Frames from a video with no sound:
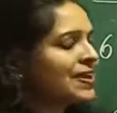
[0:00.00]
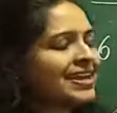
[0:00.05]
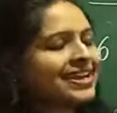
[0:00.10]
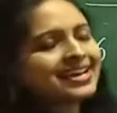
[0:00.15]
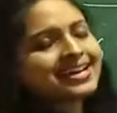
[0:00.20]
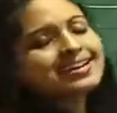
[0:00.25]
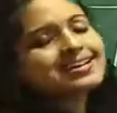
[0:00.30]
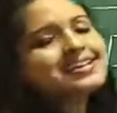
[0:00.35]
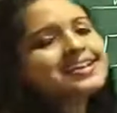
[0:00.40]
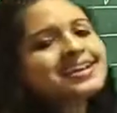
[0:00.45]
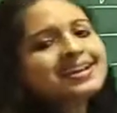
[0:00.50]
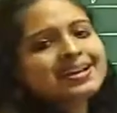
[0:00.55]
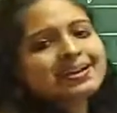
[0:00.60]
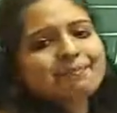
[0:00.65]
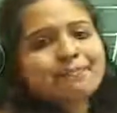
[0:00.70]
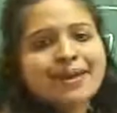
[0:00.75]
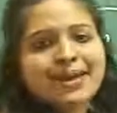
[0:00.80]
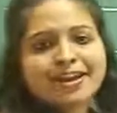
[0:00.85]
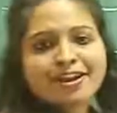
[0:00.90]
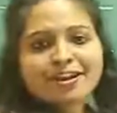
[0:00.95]
So here
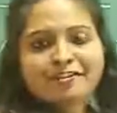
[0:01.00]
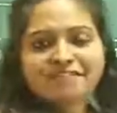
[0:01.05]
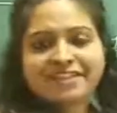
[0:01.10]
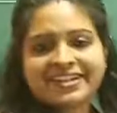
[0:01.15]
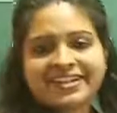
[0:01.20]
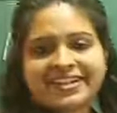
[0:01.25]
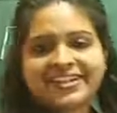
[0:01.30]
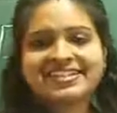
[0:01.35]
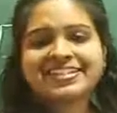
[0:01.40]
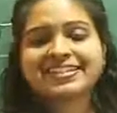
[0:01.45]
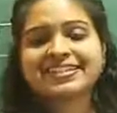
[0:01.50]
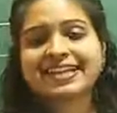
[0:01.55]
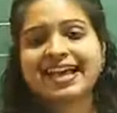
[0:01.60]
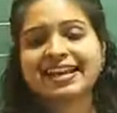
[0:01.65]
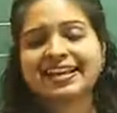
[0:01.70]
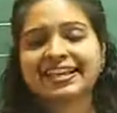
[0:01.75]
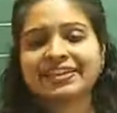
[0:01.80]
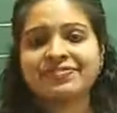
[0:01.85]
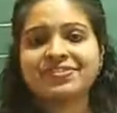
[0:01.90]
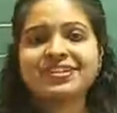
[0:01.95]
pair of integers
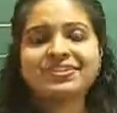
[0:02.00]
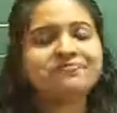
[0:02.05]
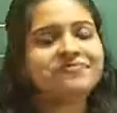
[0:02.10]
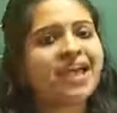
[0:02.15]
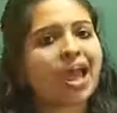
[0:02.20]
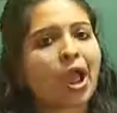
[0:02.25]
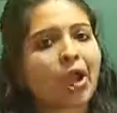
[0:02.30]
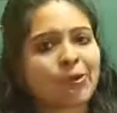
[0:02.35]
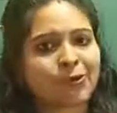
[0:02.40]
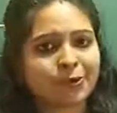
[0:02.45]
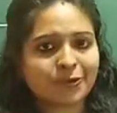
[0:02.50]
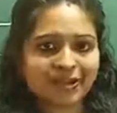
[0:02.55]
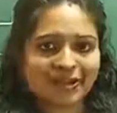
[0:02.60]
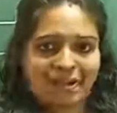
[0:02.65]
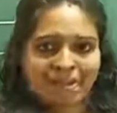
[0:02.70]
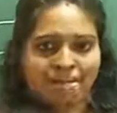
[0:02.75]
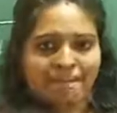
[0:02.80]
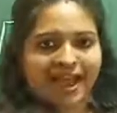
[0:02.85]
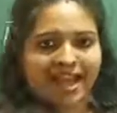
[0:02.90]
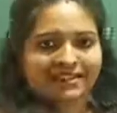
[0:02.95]
are given, we have to
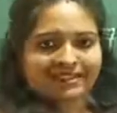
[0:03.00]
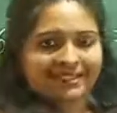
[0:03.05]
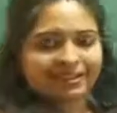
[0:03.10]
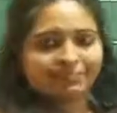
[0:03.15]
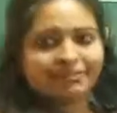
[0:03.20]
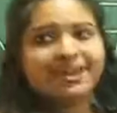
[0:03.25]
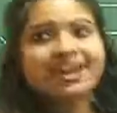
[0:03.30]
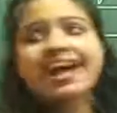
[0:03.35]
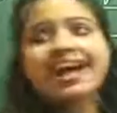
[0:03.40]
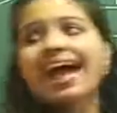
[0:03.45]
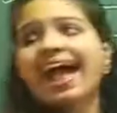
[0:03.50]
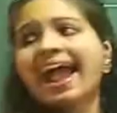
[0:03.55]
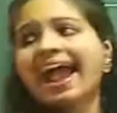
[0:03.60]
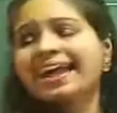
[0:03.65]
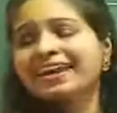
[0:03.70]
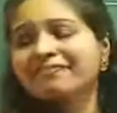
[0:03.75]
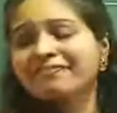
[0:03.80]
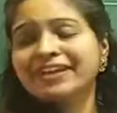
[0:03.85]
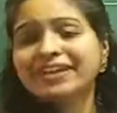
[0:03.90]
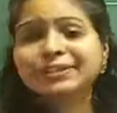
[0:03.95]
compare them.
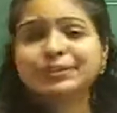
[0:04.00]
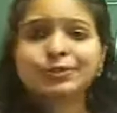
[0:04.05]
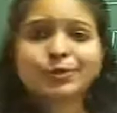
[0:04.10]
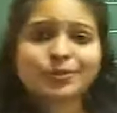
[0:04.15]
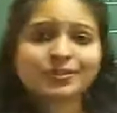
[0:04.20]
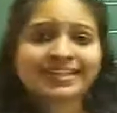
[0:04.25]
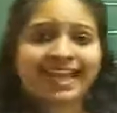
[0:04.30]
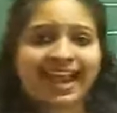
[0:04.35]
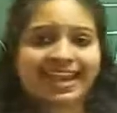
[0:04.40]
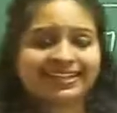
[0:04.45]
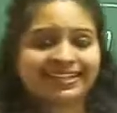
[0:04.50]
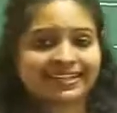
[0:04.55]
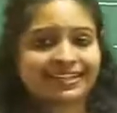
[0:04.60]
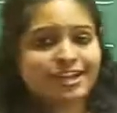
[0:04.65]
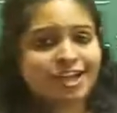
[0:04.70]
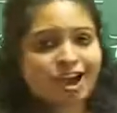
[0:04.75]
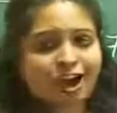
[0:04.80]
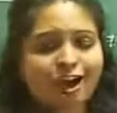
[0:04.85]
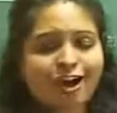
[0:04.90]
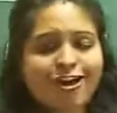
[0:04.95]
And we know that
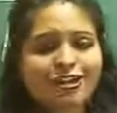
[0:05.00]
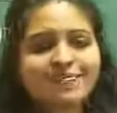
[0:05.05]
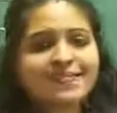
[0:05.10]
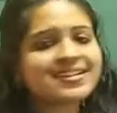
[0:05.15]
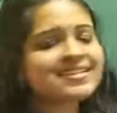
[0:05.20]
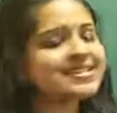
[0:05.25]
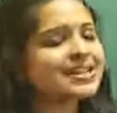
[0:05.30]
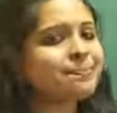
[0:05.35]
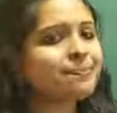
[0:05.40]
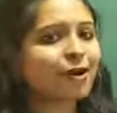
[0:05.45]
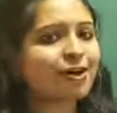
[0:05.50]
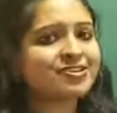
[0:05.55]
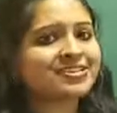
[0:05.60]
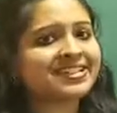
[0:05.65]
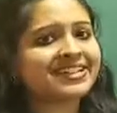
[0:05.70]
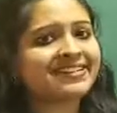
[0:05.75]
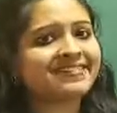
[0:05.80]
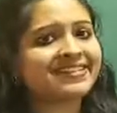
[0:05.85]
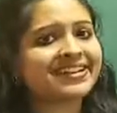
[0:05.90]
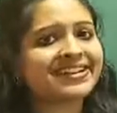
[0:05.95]
always the
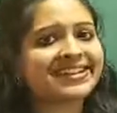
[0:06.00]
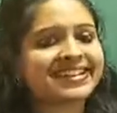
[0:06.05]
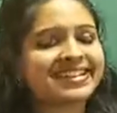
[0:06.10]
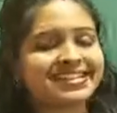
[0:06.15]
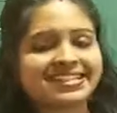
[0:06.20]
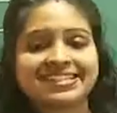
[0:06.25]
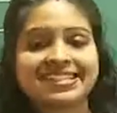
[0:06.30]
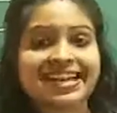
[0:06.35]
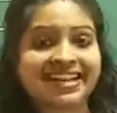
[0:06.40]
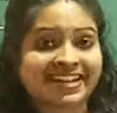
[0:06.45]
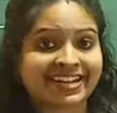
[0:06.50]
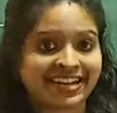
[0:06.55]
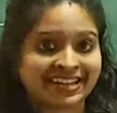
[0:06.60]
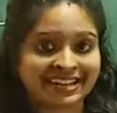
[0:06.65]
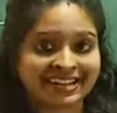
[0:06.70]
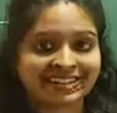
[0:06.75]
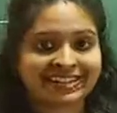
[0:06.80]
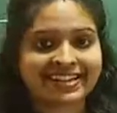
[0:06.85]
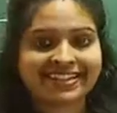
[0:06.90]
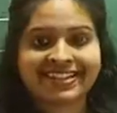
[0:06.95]
positive integers are
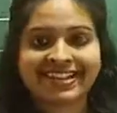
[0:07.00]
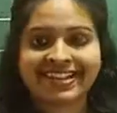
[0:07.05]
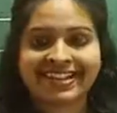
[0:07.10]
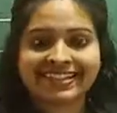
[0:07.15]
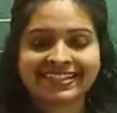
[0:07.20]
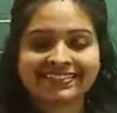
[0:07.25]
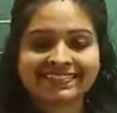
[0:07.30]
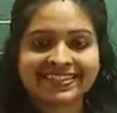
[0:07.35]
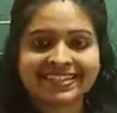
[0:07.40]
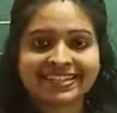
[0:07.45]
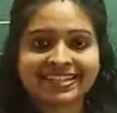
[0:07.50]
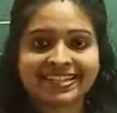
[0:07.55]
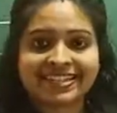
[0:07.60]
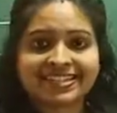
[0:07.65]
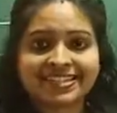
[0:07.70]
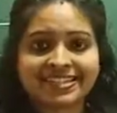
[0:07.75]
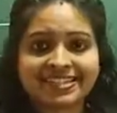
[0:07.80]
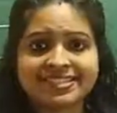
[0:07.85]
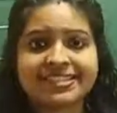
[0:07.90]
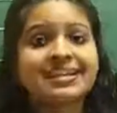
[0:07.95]
greater than negative
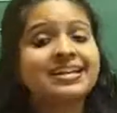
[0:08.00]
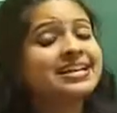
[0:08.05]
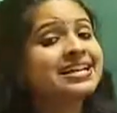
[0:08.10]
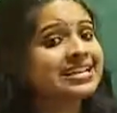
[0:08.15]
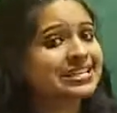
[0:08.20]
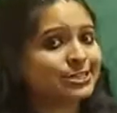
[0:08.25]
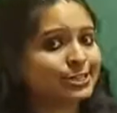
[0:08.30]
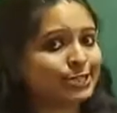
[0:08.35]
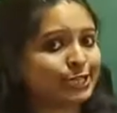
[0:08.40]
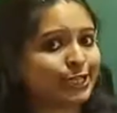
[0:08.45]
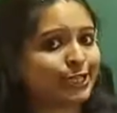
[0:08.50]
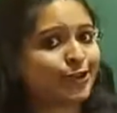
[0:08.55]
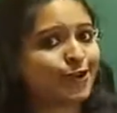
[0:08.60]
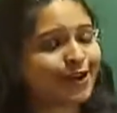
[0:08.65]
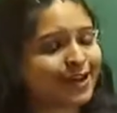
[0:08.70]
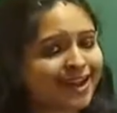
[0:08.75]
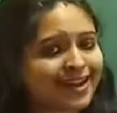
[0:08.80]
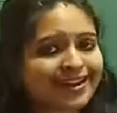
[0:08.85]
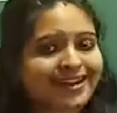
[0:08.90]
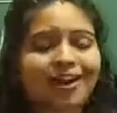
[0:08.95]
integers. 0
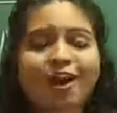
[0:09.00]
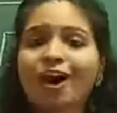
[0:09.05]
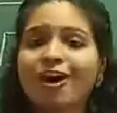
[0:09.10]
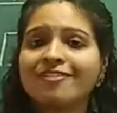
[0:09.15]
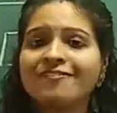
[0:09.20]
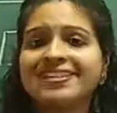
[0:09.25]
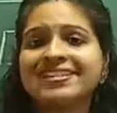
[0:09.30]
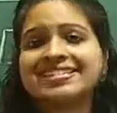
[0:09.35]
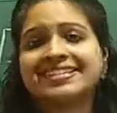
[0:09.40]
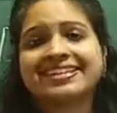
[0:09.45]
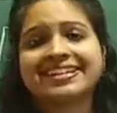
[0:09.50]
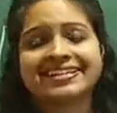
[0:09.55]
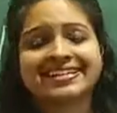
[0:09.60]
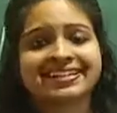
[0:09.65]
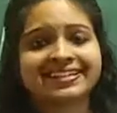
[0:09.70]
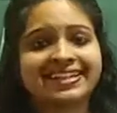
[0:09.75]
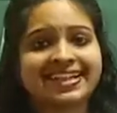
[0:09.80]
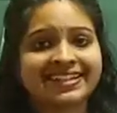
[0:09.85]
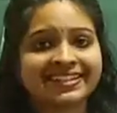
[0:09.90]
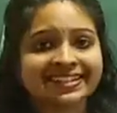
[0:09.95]
are always
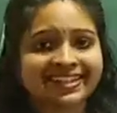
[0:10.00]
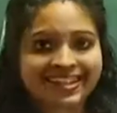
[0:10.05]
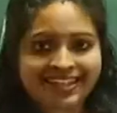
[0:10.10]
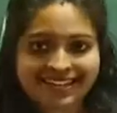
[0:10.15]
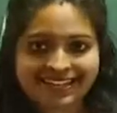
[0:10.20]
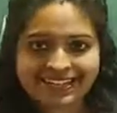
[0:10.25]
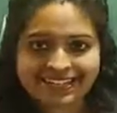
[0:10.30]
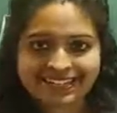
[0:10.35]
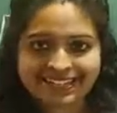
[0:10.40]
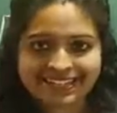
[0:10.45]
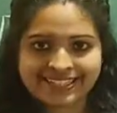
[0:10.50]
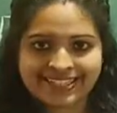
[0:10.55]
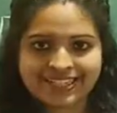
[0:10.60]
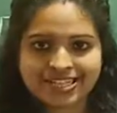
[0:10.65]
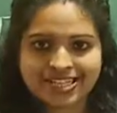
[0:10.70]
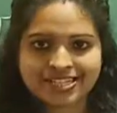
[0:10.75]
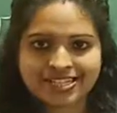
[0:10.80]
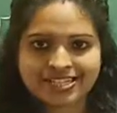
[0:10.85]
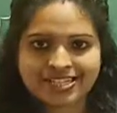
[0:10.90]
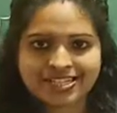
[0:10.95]
greater than the negative
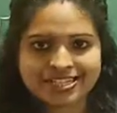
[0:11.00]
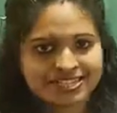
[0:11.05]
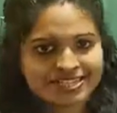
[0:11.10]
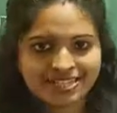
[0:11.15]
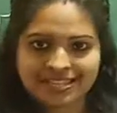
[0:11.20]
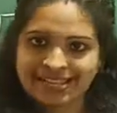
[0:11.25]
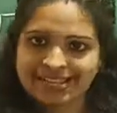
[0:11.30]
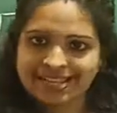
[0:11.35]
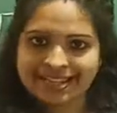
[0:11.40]
integers.